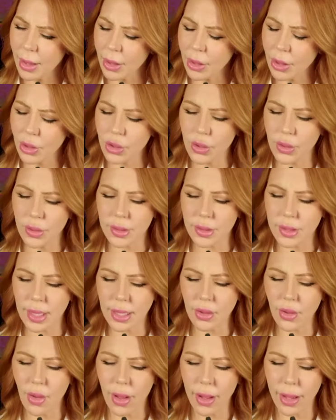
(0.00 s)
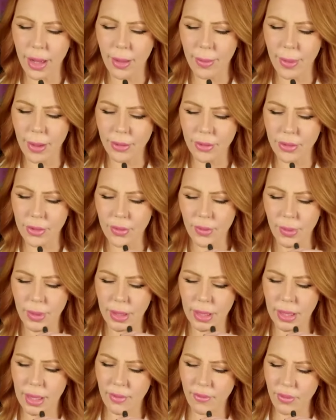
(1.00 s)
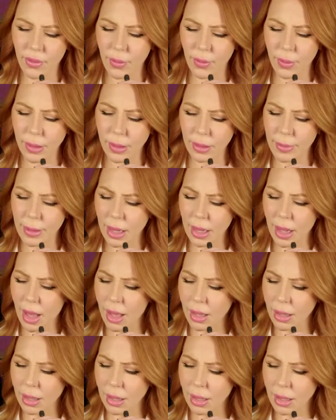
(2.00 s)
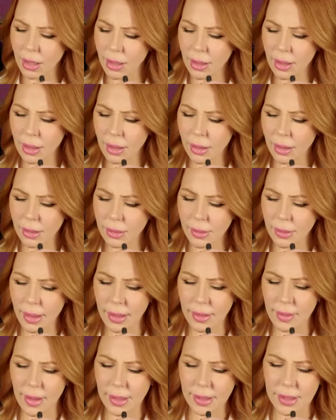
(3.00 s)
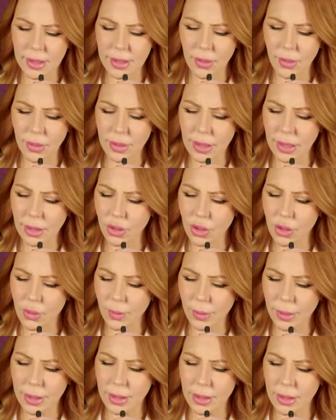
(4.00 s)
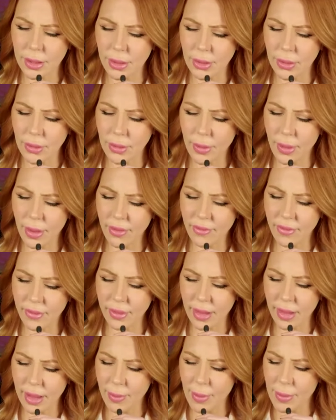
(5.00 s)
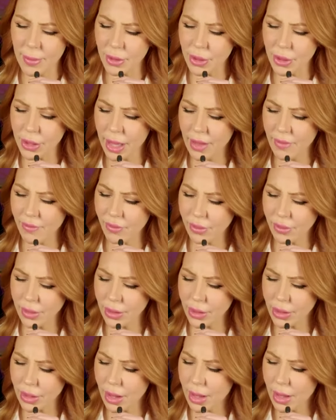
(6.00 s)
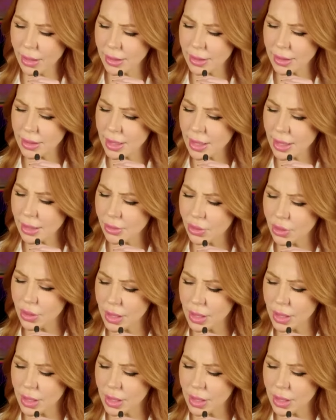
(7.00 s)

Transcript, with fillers: She is like talking about just wanting to give you a really big hug like that's the only thing that she wants to do. I feel like maybe she gave really good hugs and she